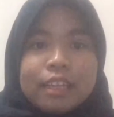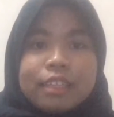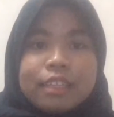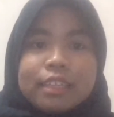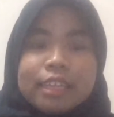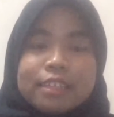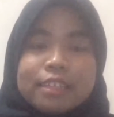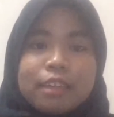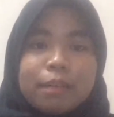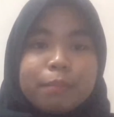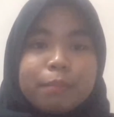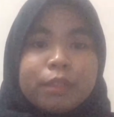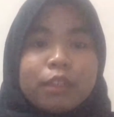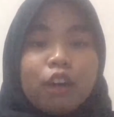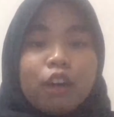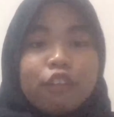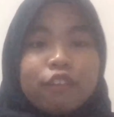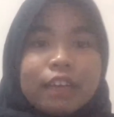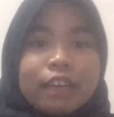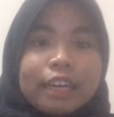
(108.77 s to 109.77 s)
The example
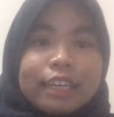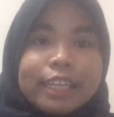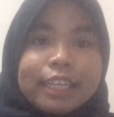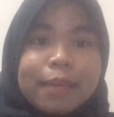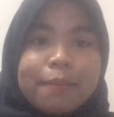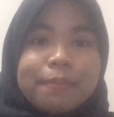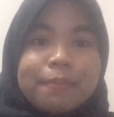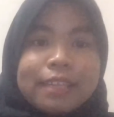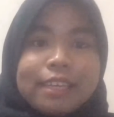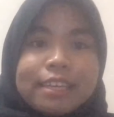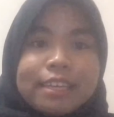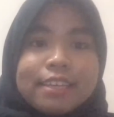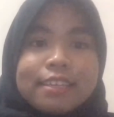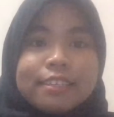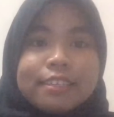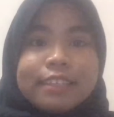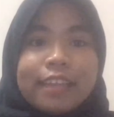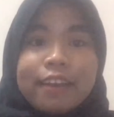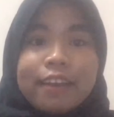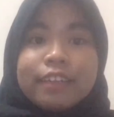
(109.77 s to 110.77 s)
of card game
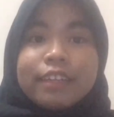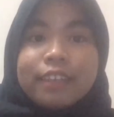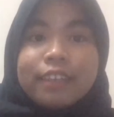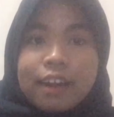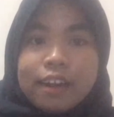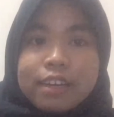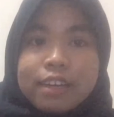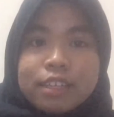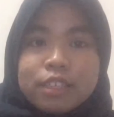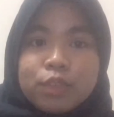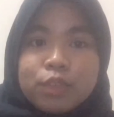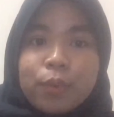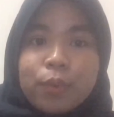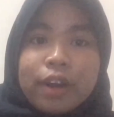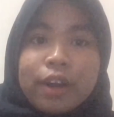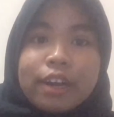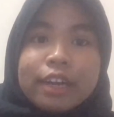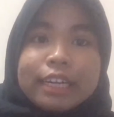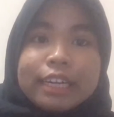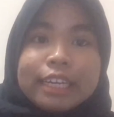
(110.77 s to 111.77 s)
is tarot cards,
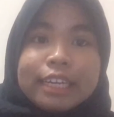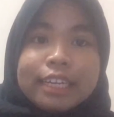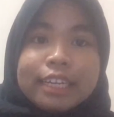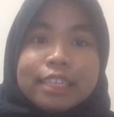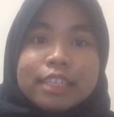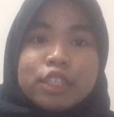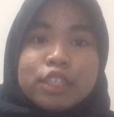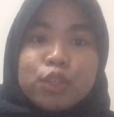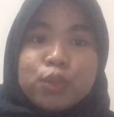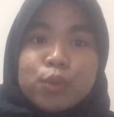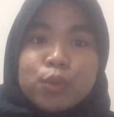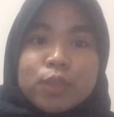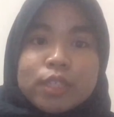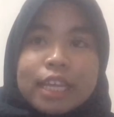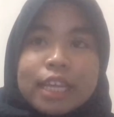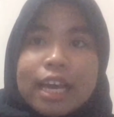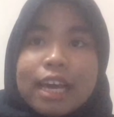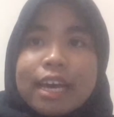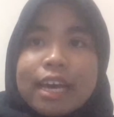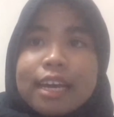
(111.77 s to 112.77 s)
where it is
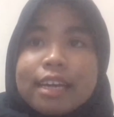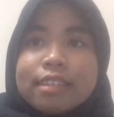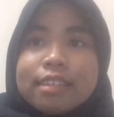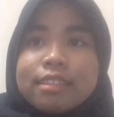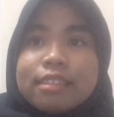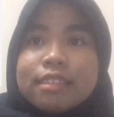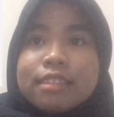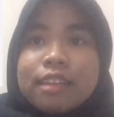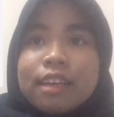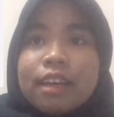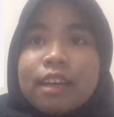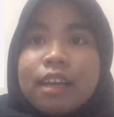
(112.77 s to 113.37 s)
used as